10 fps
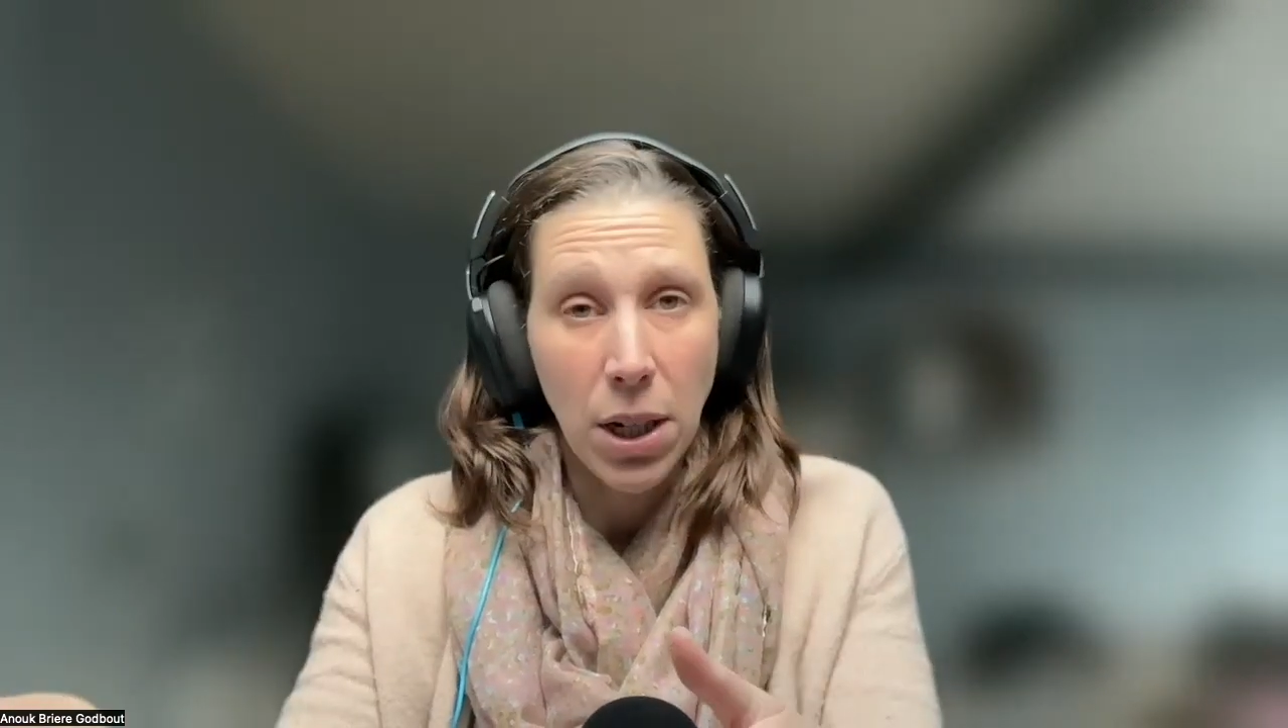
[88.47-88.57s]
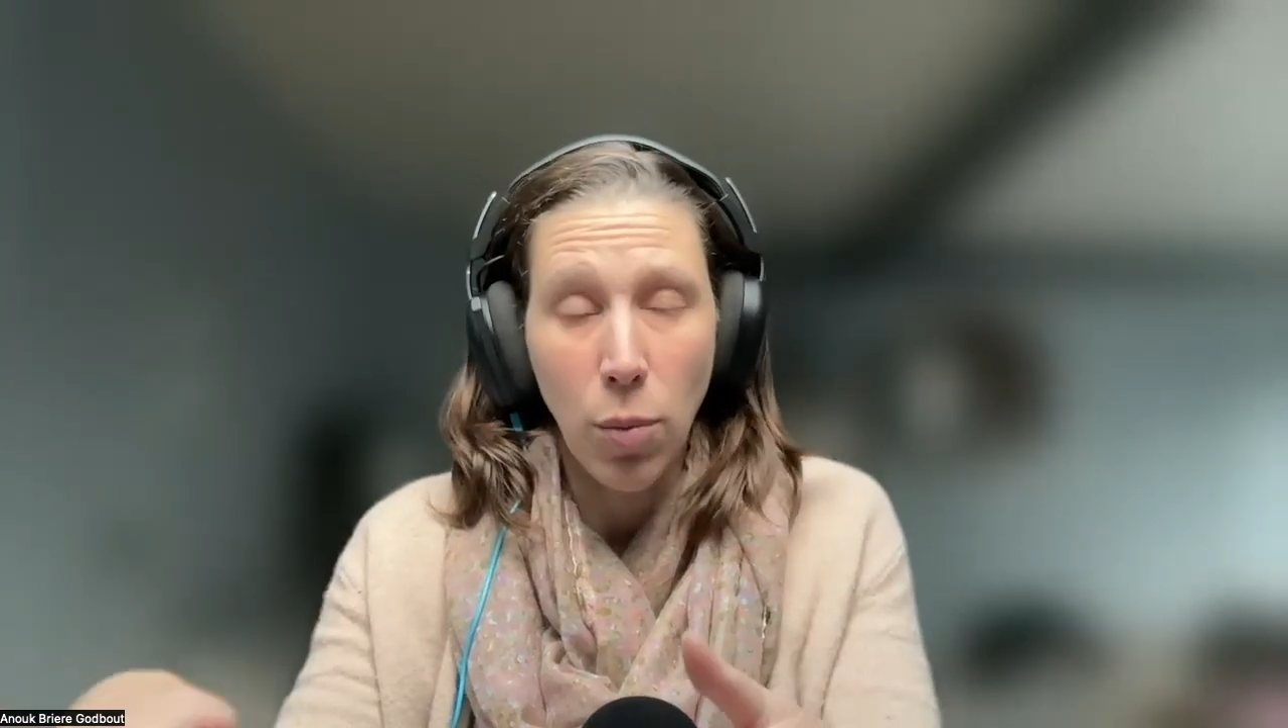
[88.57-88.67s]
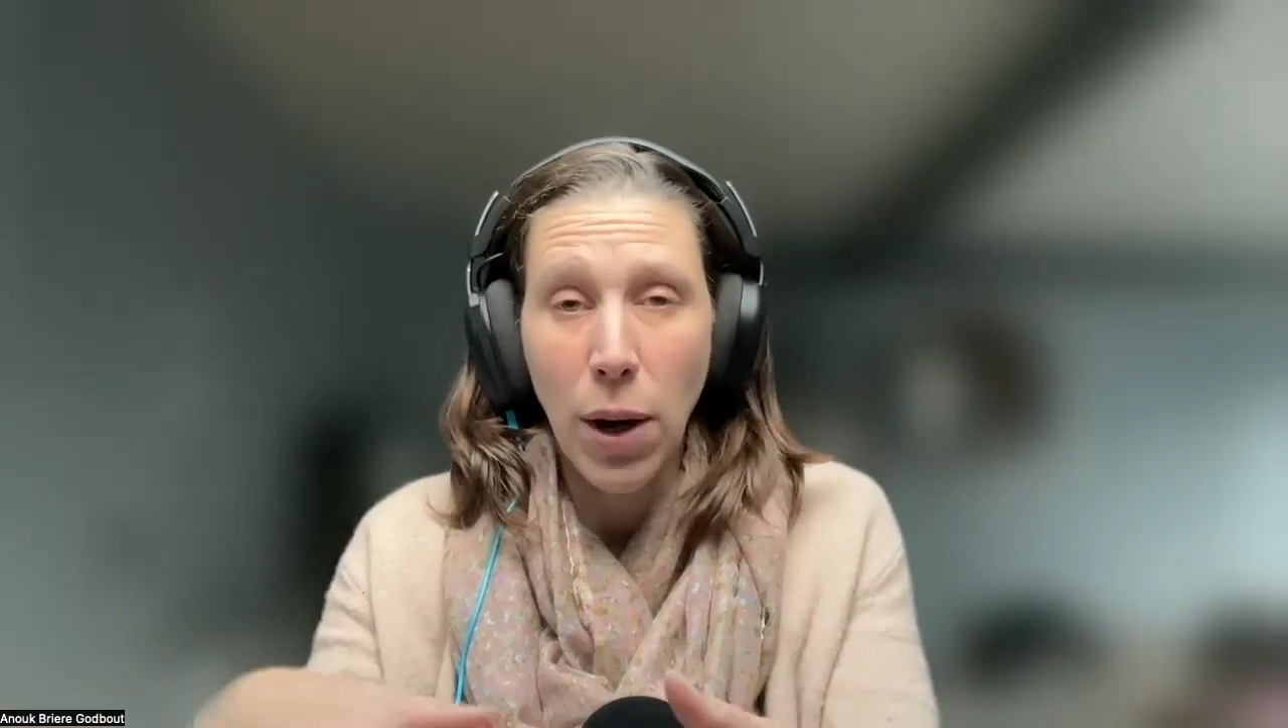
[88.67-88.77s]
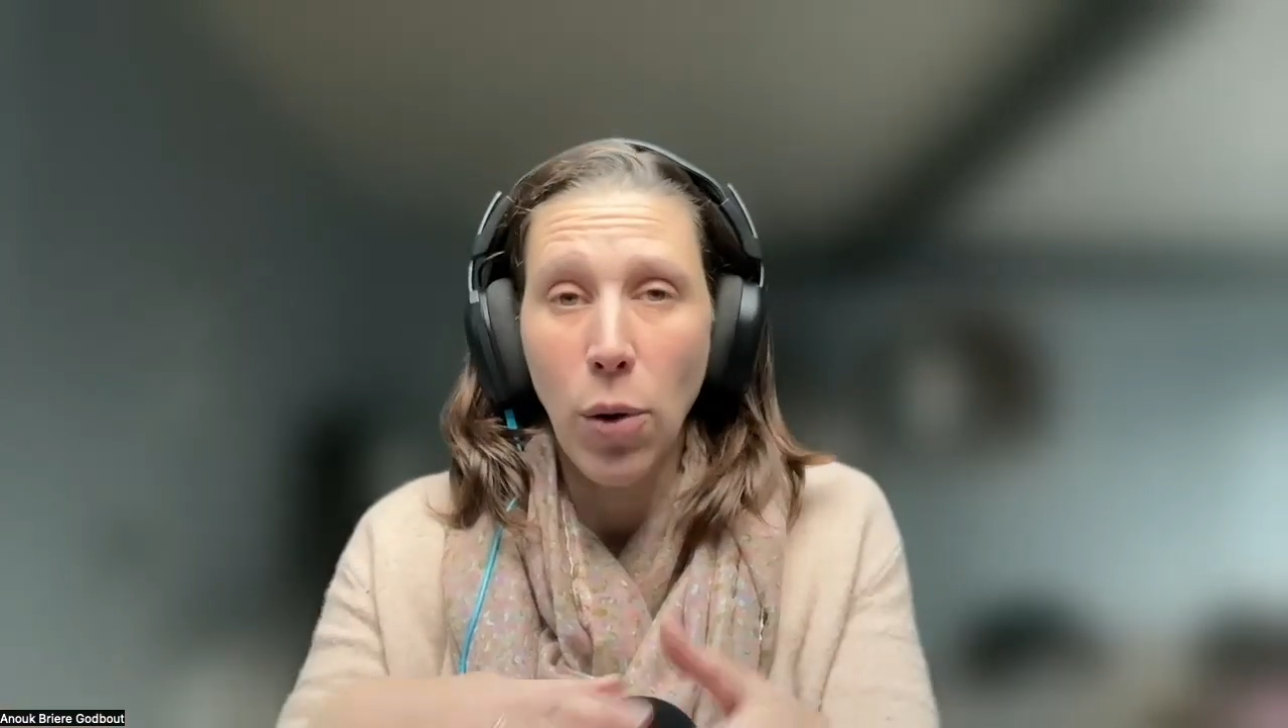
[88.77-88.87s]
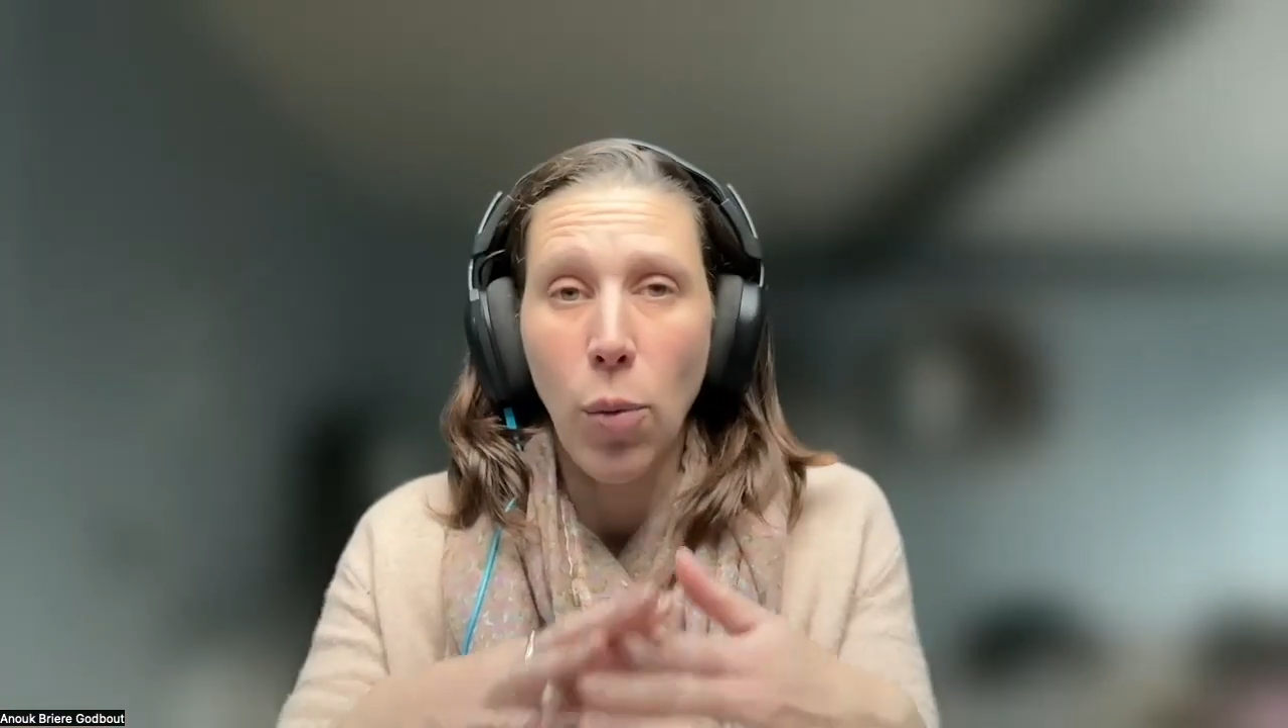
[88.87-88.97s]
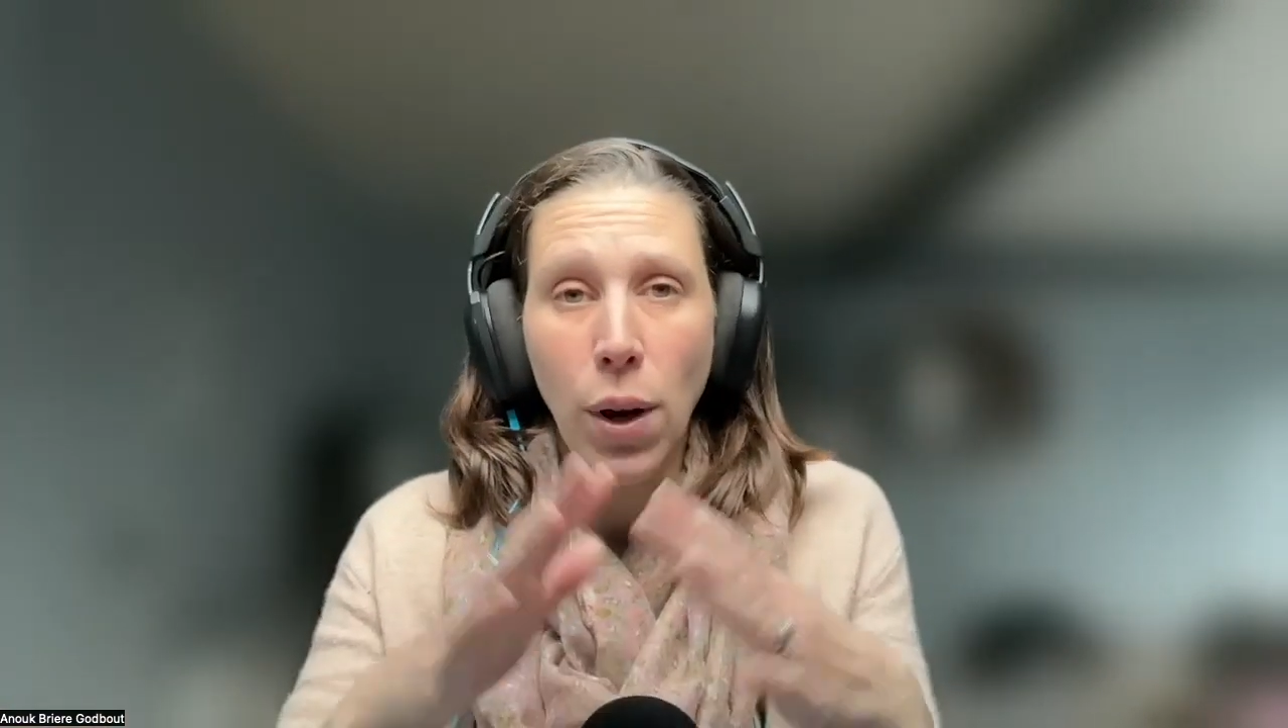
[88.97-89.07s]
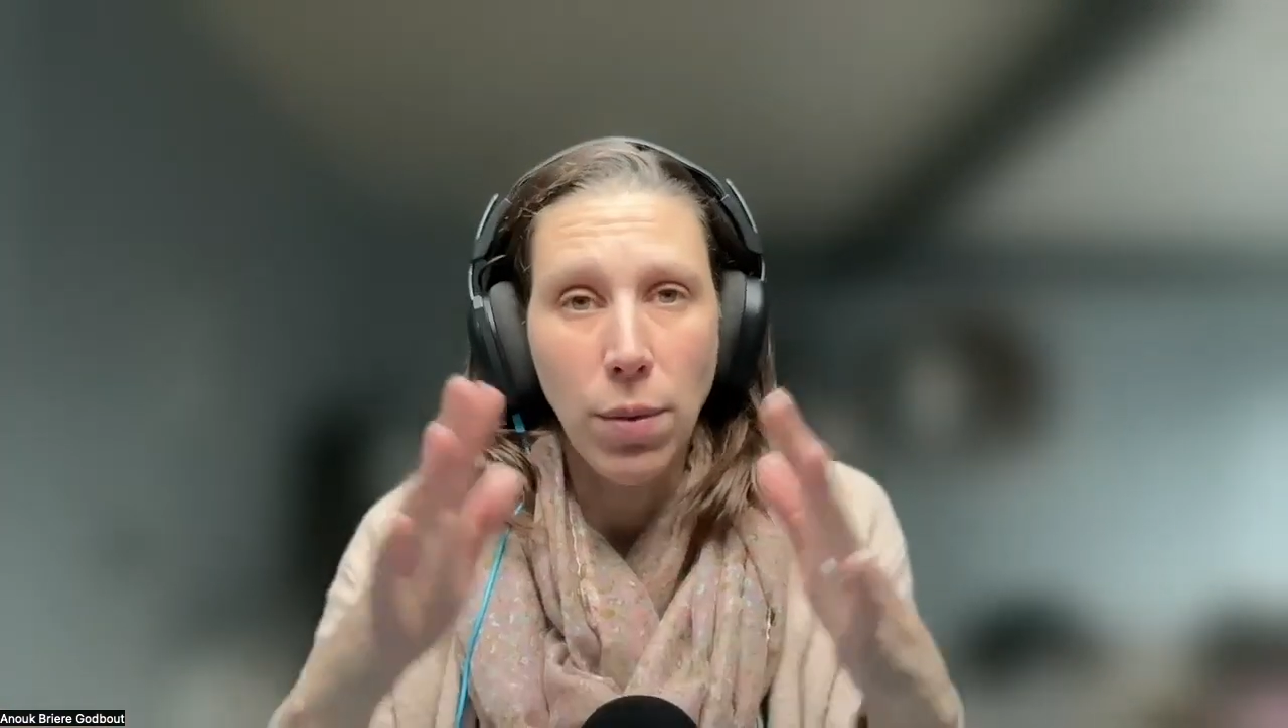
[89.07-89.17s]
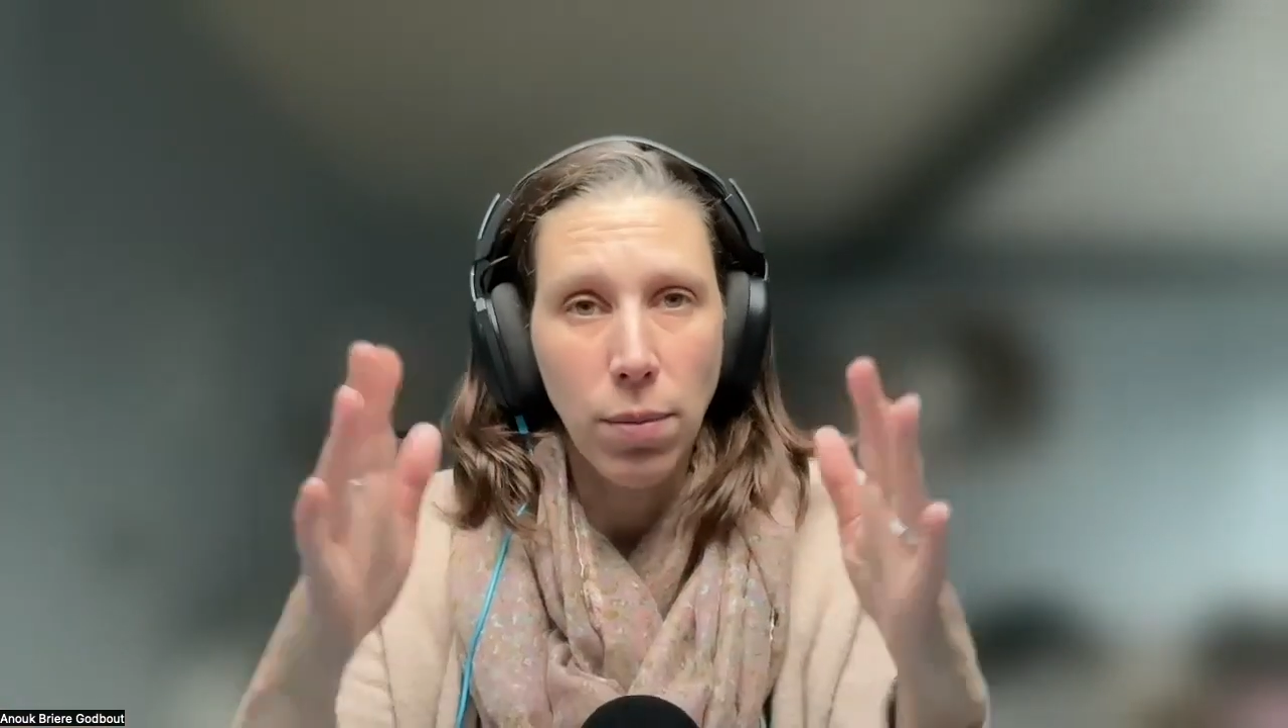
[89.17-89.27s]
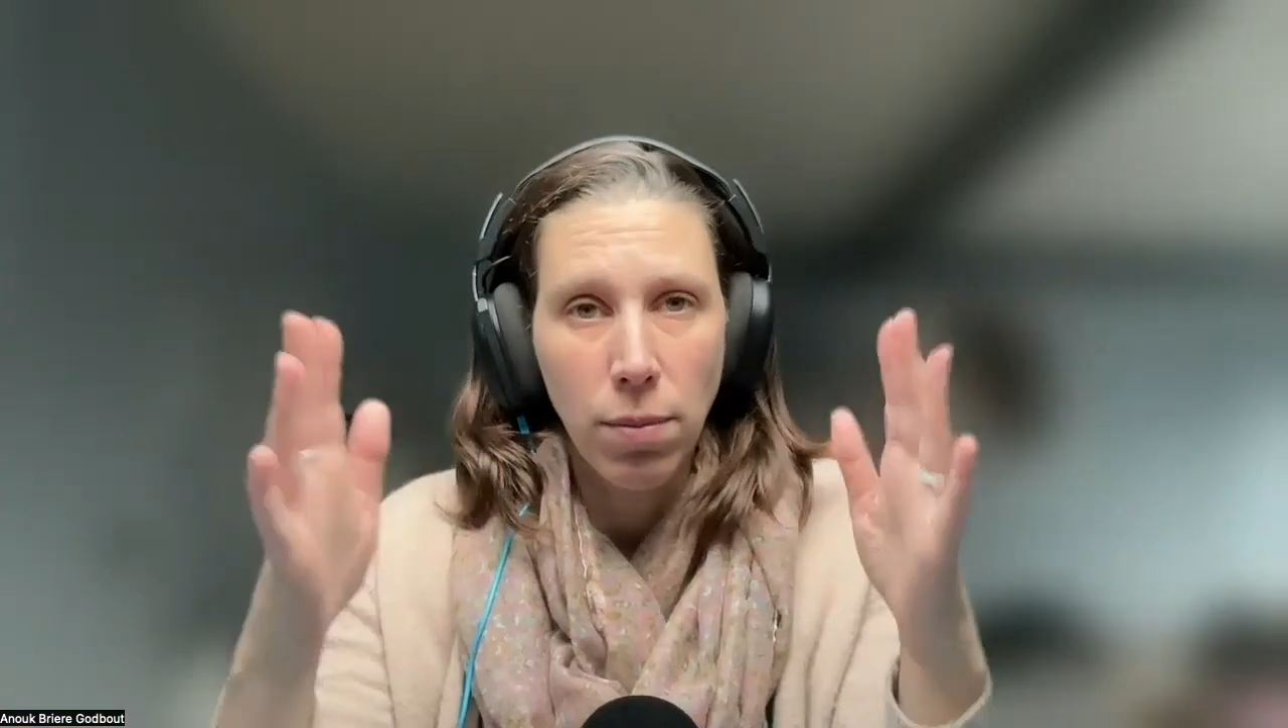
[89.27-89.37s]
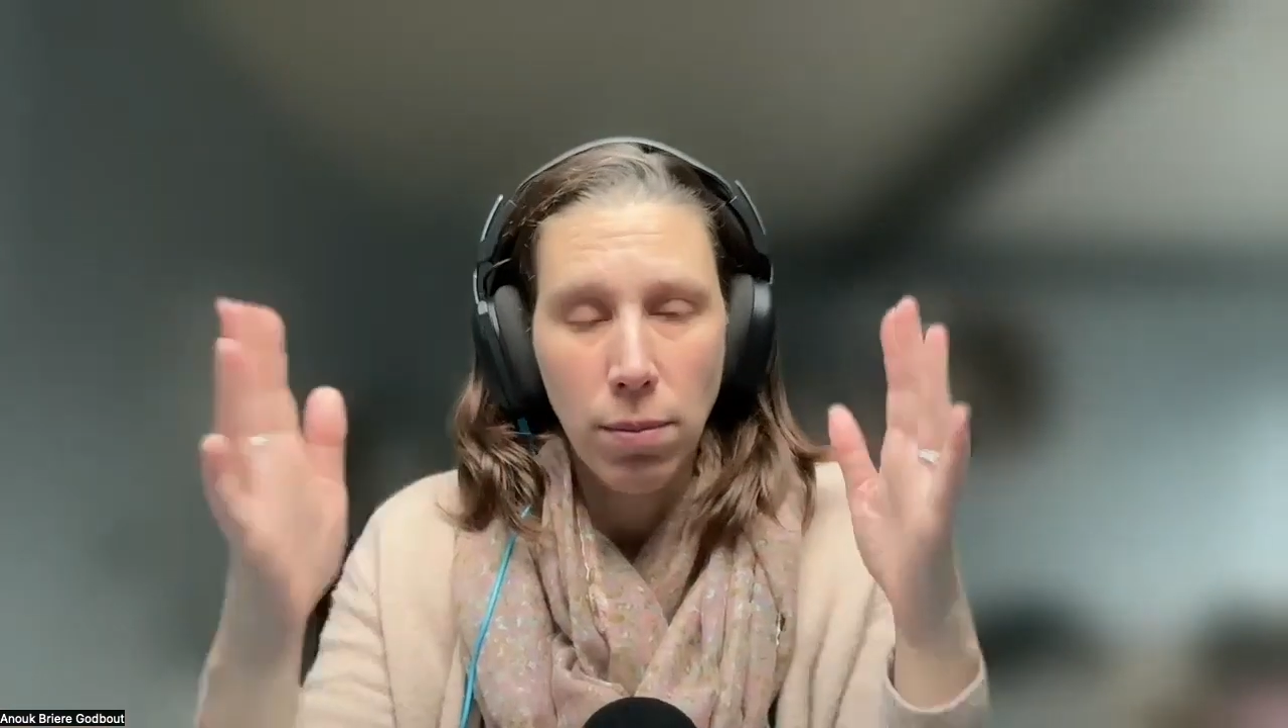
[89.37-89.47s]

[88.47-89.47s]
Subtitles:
no matter what